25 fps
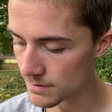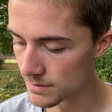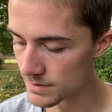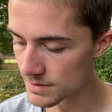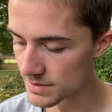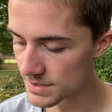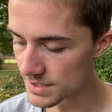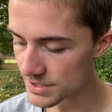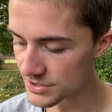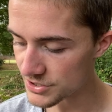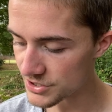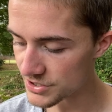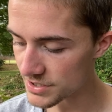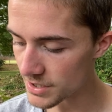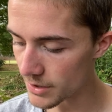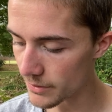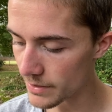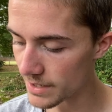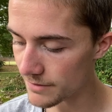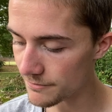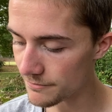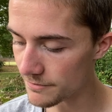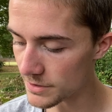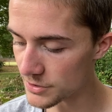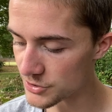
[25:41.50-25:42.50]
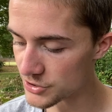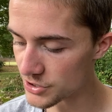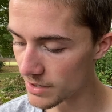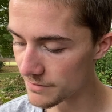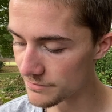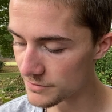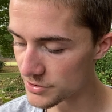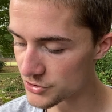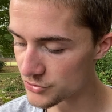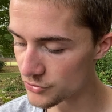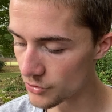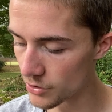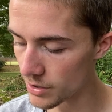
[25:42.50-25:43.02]
So let's just go ahead and finish
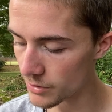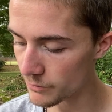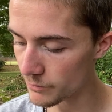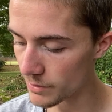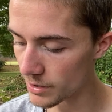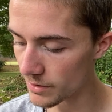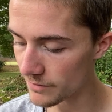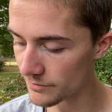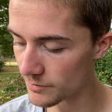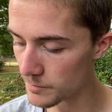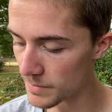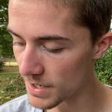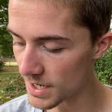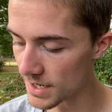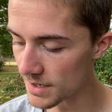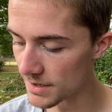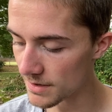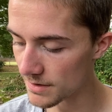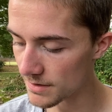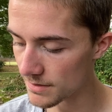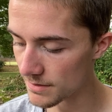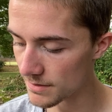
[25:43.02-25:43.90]
off this drawing right off the bat.